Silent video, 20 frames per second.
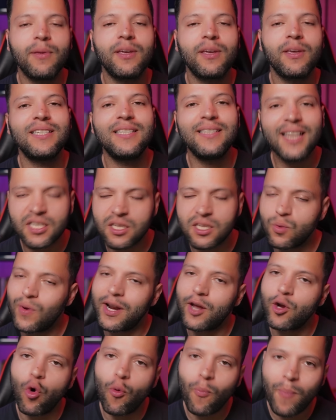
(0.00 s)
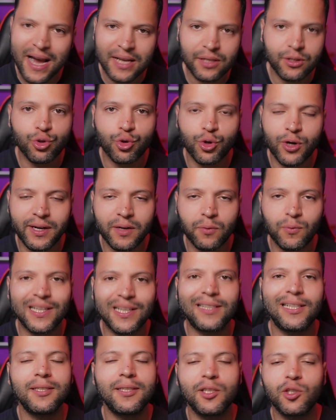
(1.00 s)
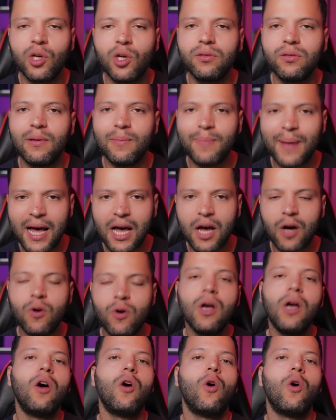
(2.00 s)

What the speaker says: because he doesn't want to go back to training with Athletic Club de Bilbao